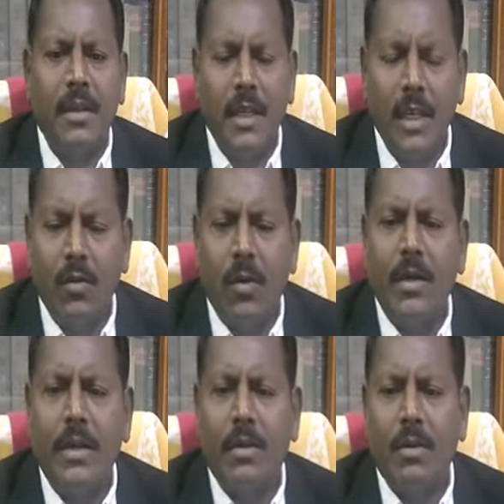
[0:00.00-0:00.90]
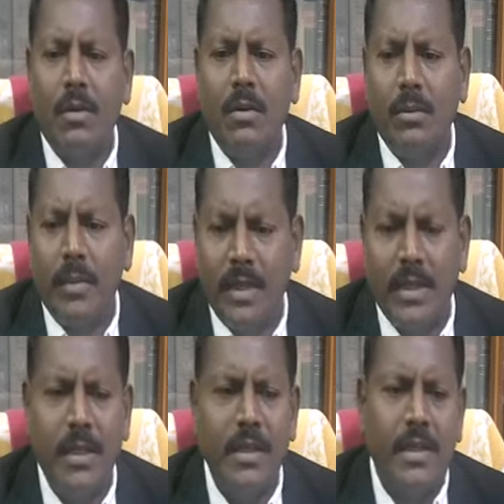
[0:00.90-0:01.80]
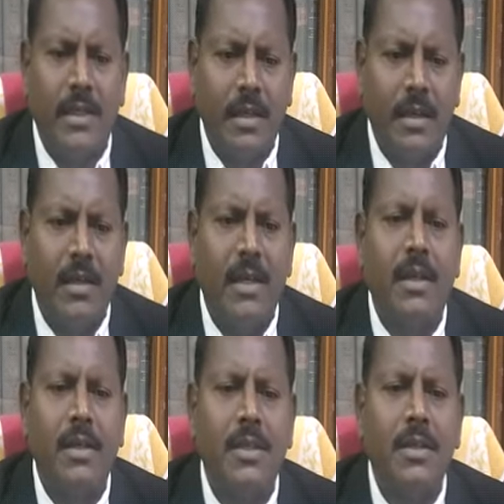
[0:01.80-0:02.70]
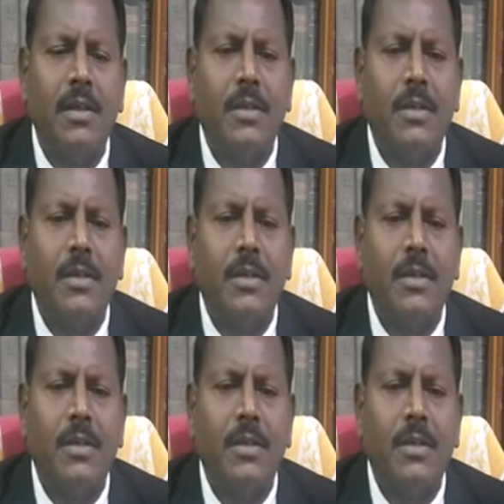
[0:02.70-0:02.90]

equality code mentioned in the said articles